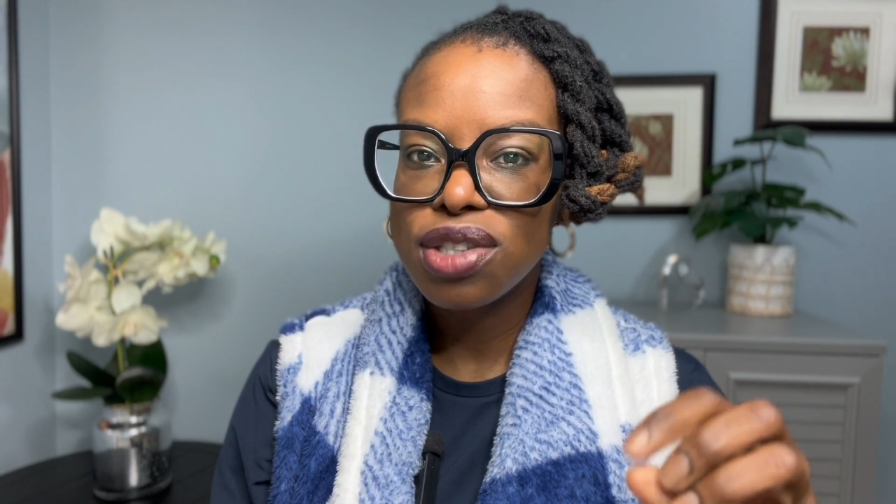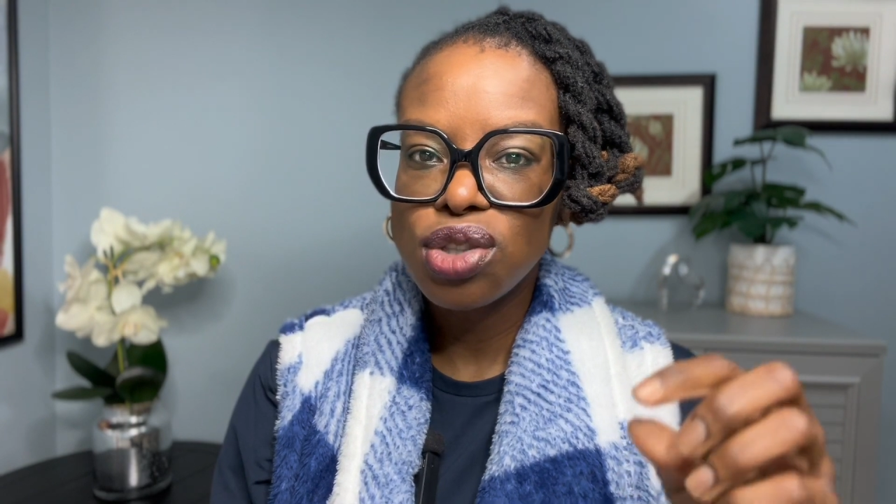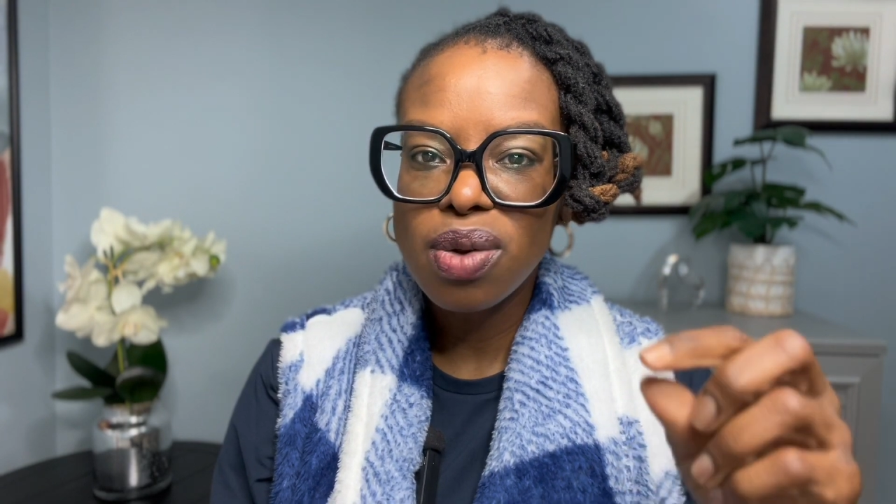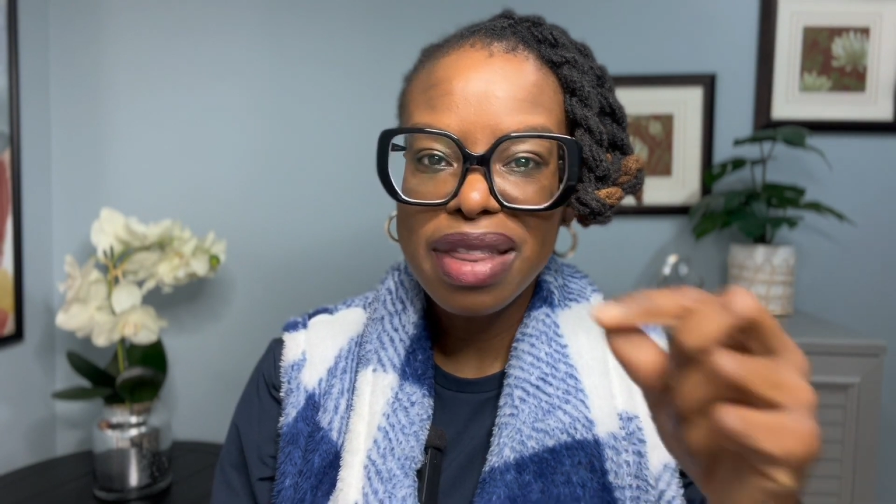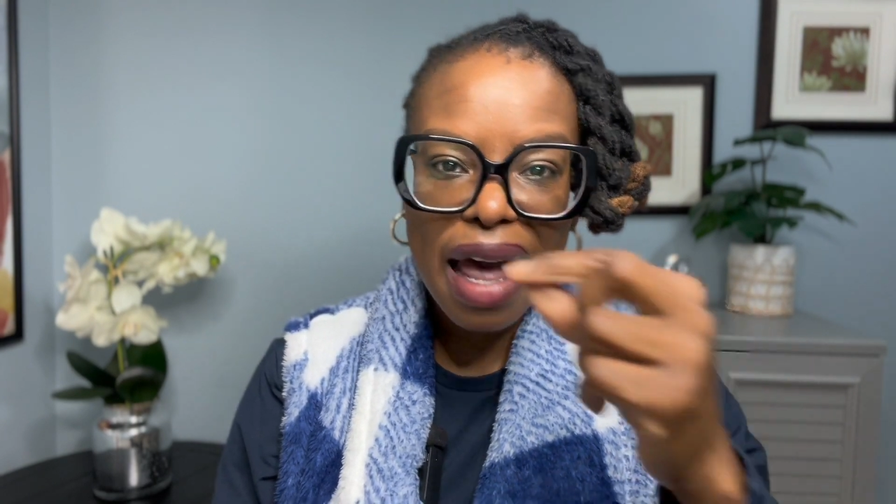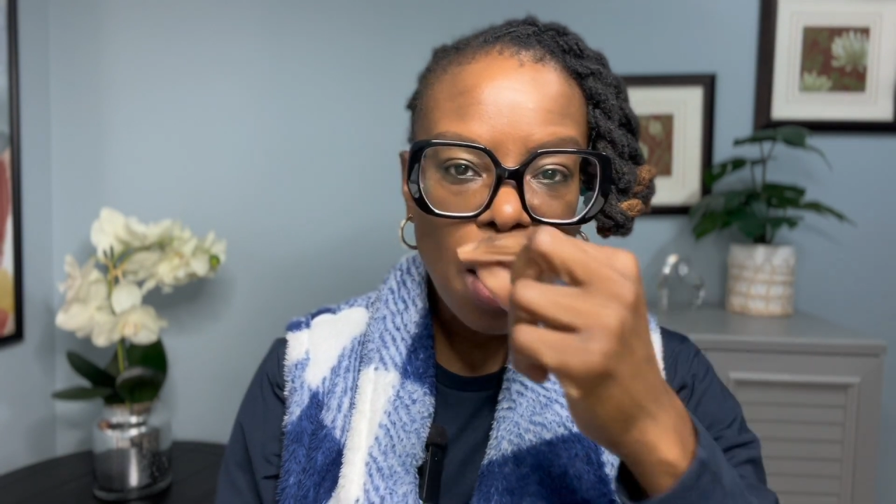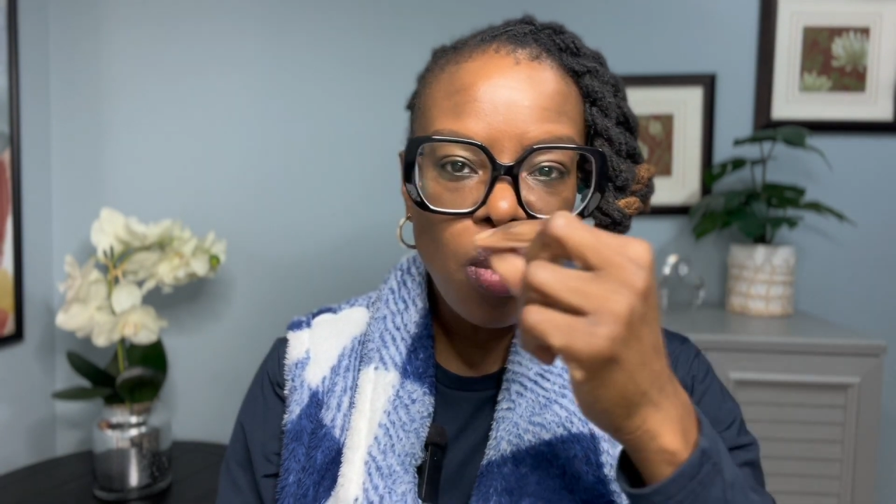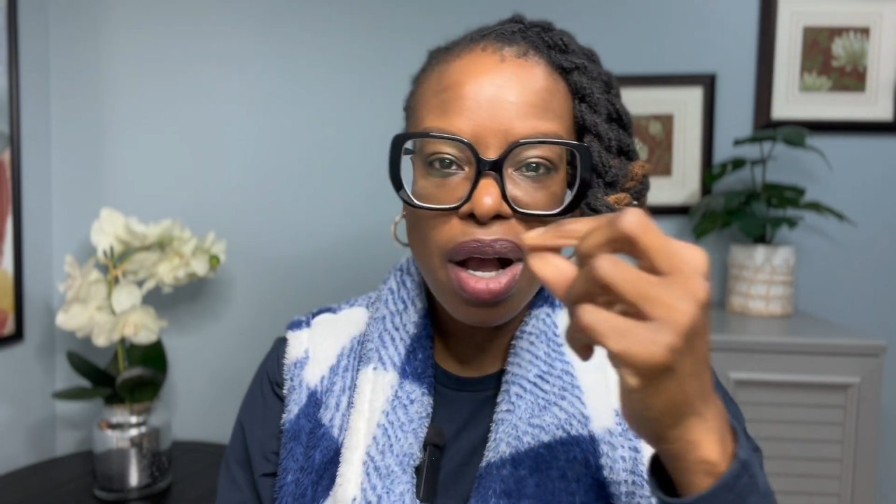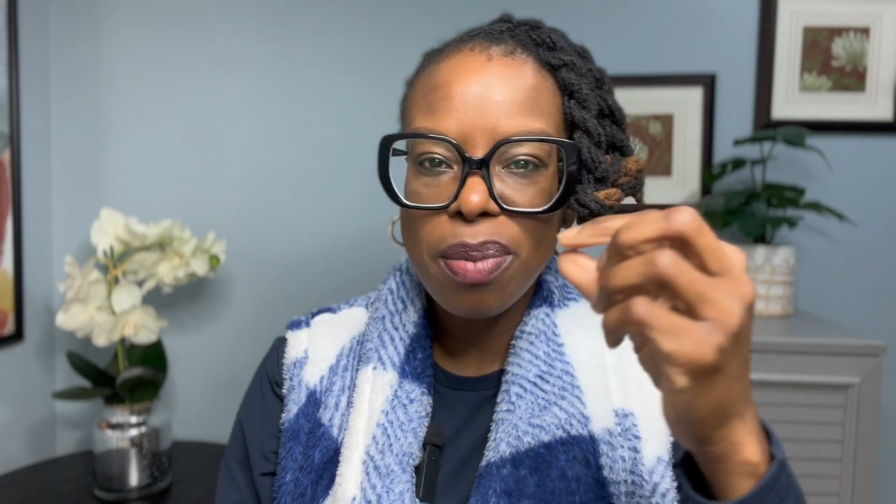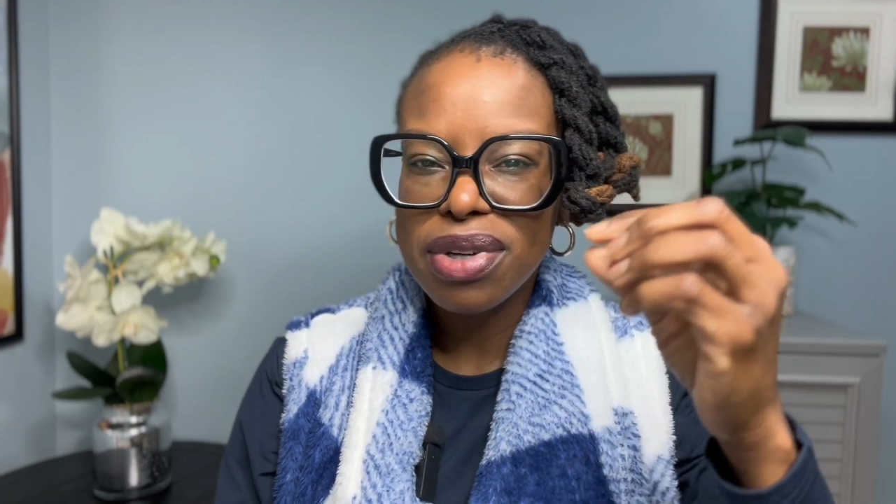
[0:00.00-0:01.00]
So that
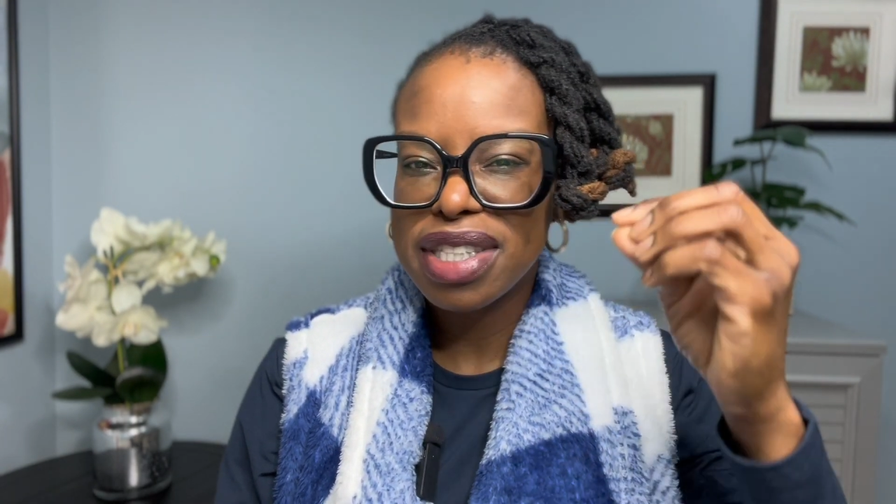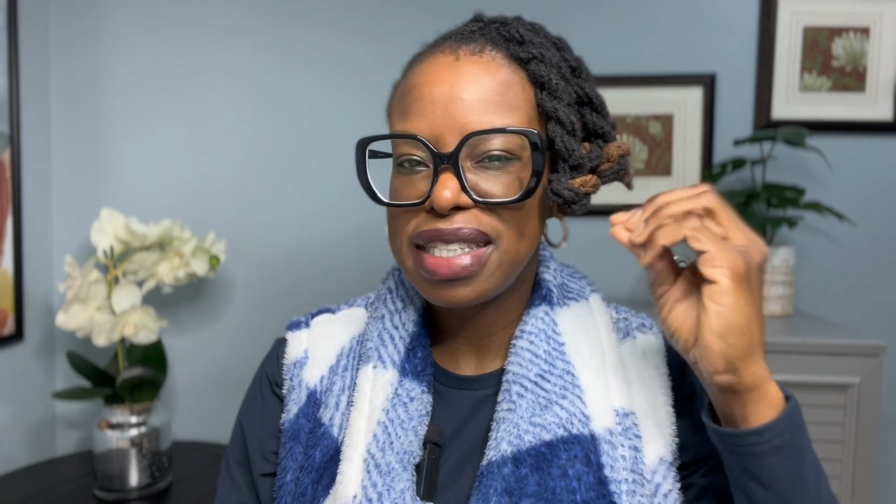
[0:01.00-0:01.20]
will help us